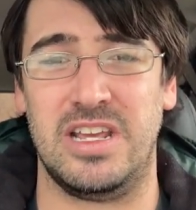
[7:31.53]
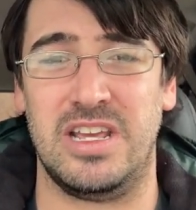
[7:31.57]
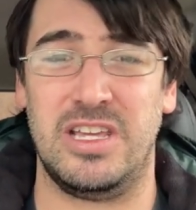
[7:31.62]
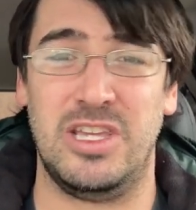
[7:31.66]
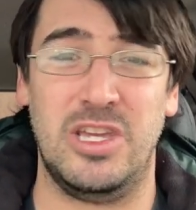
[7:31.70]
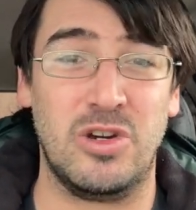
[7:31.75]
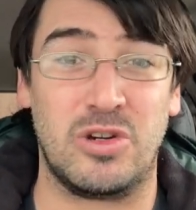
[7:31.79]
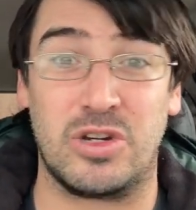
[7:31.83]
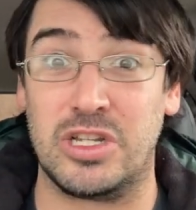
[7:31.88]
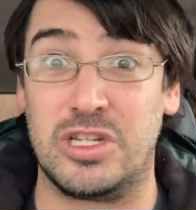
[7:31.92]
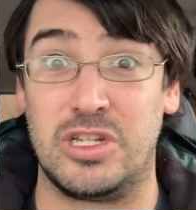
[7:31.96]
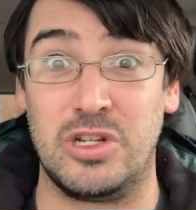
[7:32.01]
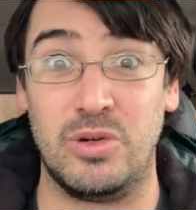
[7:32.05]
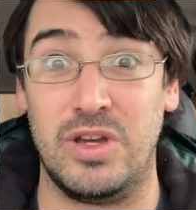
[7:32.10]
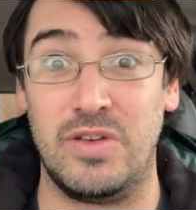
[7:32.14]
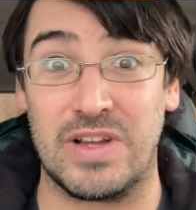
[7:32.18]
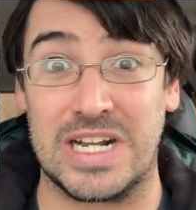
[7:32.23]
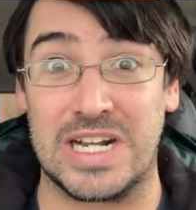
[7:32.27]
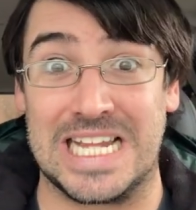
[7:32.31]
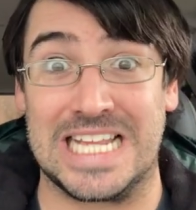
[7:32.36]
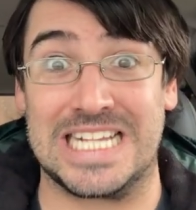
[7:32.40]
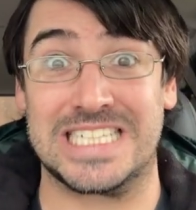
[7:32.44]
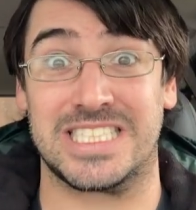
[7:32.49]
You could do
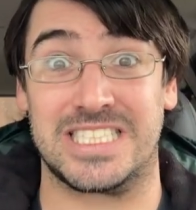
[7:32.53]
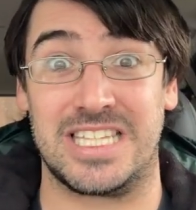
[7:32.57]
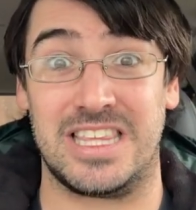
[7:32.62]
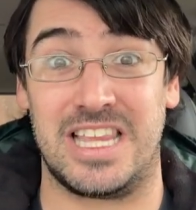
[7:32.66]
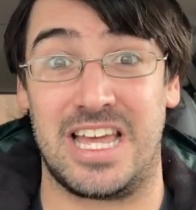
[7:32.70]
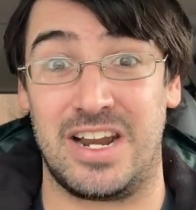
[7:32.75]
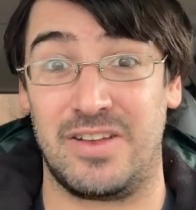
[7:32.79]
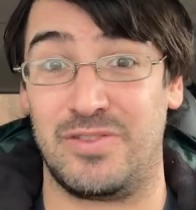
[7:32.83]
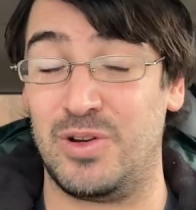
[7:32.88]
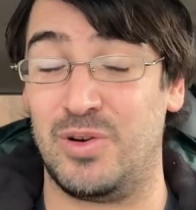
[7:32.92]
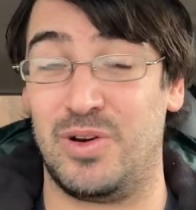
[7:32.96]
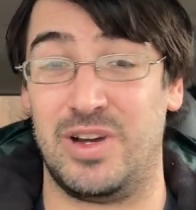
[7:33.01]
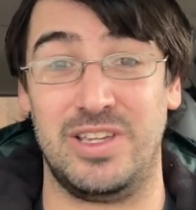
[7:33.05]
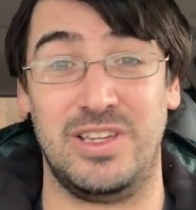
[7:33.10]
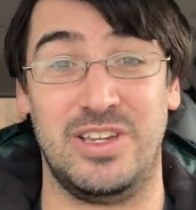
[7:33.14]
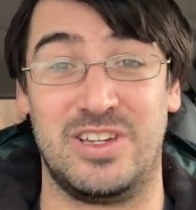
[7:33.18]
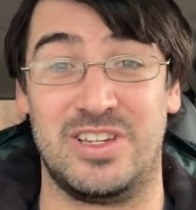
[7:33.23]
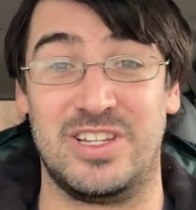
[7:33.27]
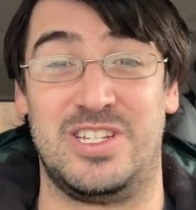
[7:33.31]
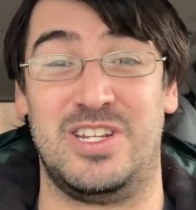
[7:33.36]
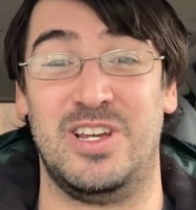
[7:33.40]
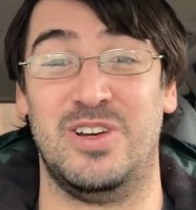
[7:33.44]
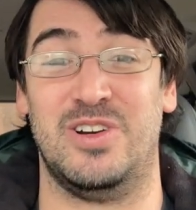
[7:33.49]
even less than that if you want. You
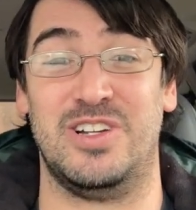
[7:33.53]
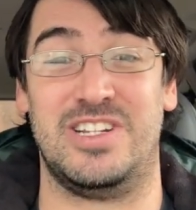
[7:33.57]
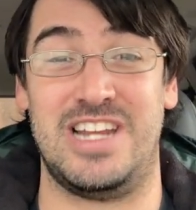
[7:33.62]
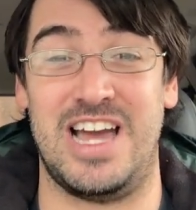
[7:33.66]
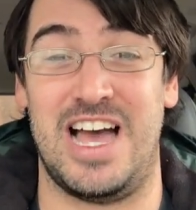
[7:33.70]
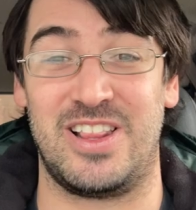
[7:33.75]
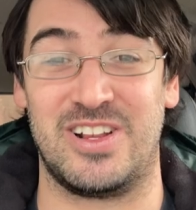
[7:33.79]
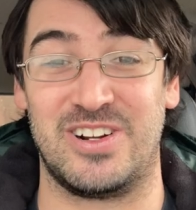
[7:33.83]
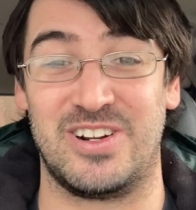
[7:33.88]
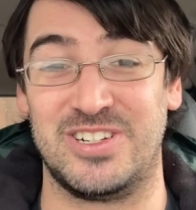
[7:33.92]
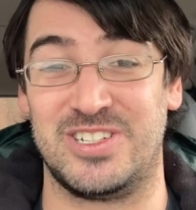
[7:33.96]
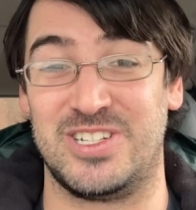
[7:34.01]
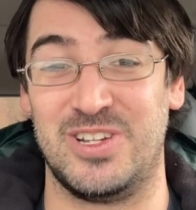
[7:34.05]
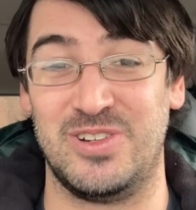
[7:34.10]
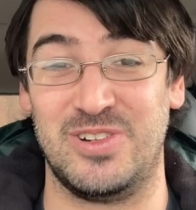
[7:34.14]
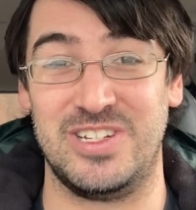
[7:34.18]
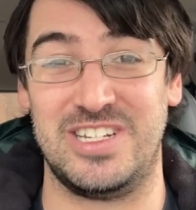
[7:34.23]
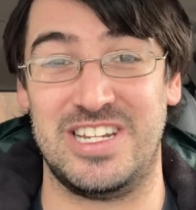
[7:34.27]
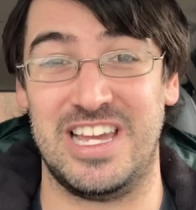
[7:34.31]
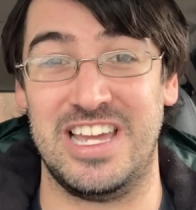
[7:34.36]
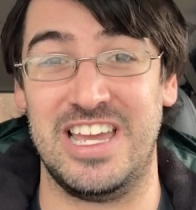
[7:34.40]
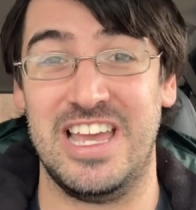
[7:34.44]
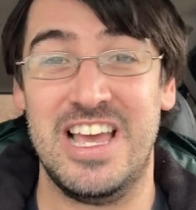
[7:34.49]
could do $1 or $2 a
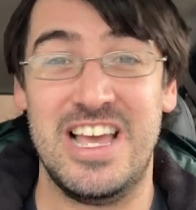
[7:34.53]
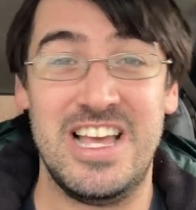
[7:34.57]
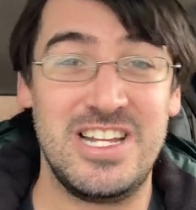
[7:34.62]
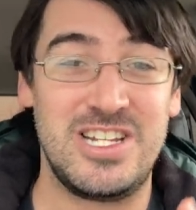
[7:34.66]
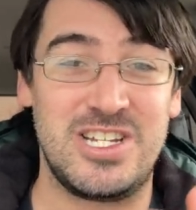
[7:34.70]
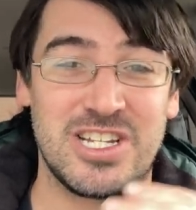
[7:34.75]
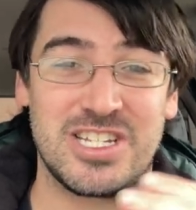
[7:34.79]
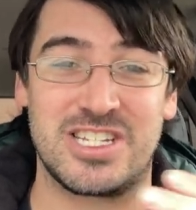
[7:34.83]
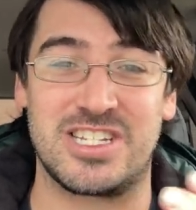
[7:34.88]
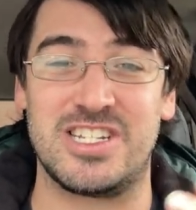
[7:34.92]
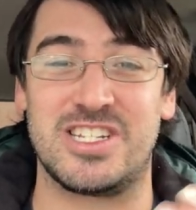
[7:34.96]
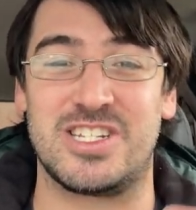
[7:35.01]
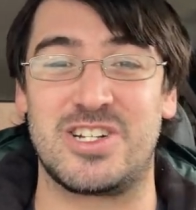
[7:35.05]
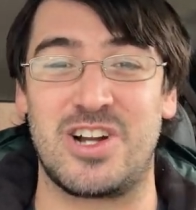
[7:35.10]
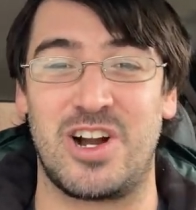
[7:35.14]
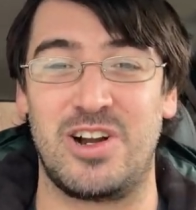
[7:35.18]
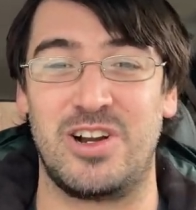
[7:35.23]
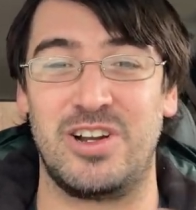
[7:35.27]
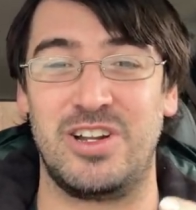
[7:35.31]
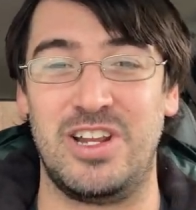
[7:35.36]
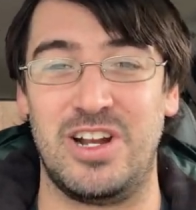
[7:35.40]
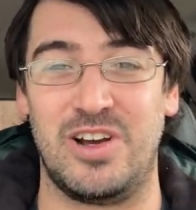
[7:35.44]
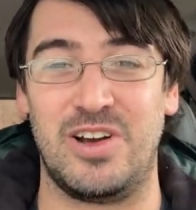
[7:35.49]
day just to
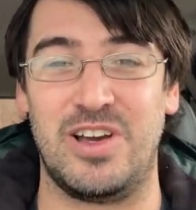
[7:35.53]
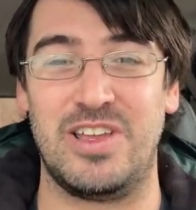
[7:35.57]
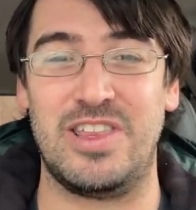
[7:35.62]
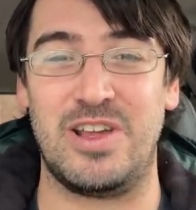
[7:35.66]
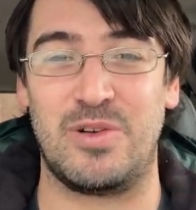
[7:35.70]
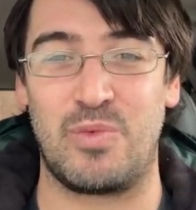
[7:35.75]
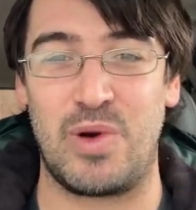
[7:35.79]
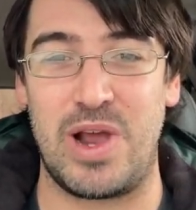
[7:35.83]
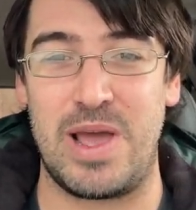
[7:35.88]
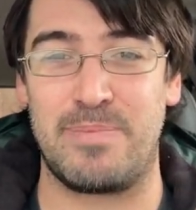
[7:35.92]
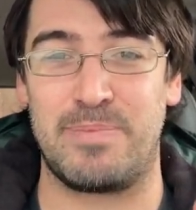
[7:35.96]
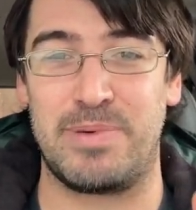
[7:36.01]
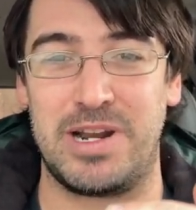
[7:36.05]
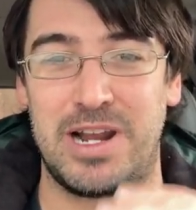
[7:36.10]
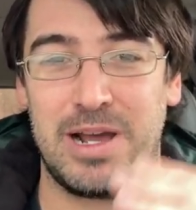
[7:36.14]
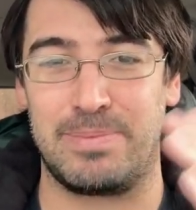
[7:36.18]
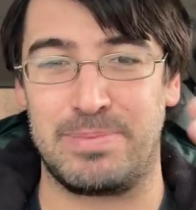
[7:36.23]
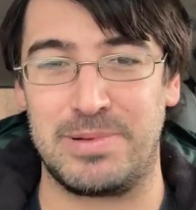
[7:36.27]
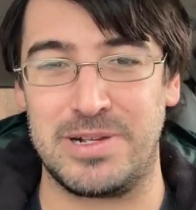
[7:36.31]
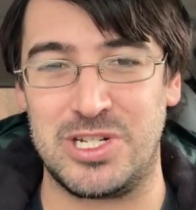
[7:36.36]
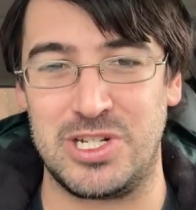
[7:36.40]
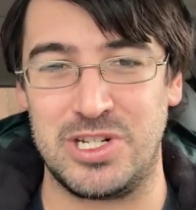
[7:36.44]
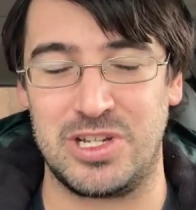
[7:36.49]
start, and then ramp it
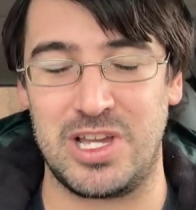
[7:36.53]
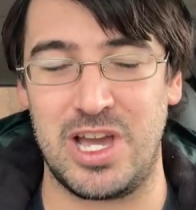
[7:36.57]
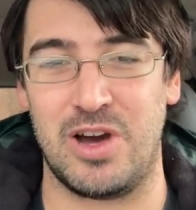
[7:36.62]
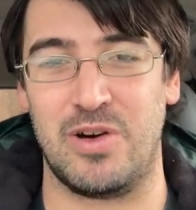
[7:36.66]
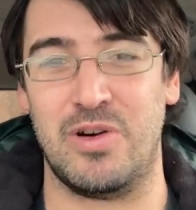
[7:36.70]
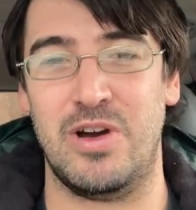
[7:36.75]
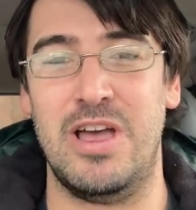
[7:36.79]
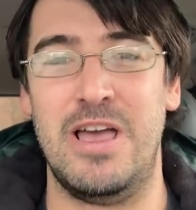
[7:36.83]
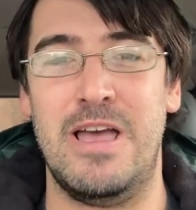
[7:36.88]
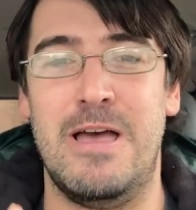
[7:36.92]
up as you go.